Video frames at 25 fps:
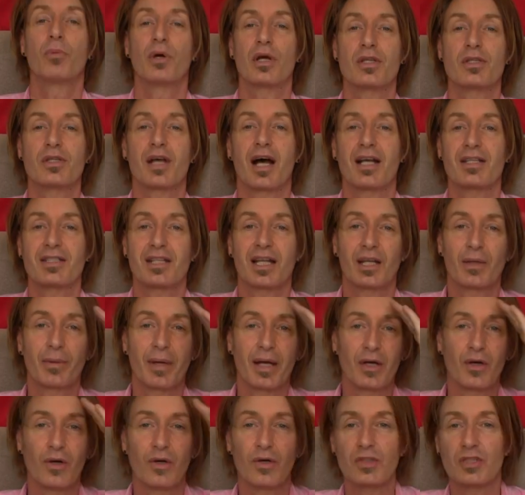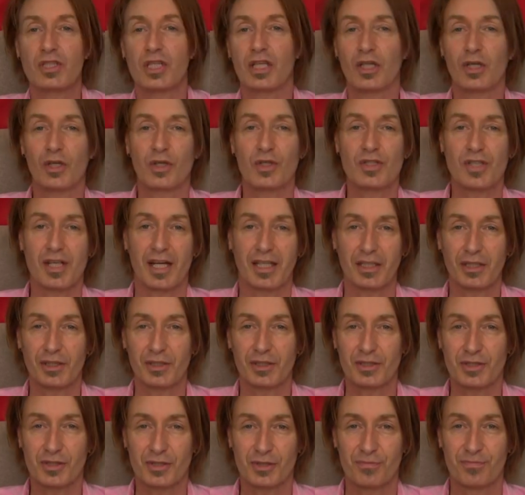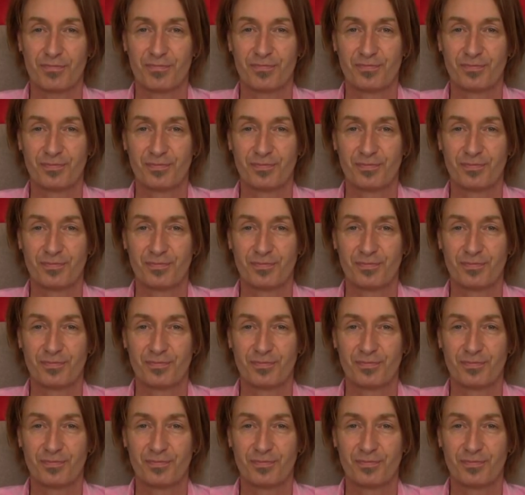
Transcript: Pues hasta luego, chicos. Adiós.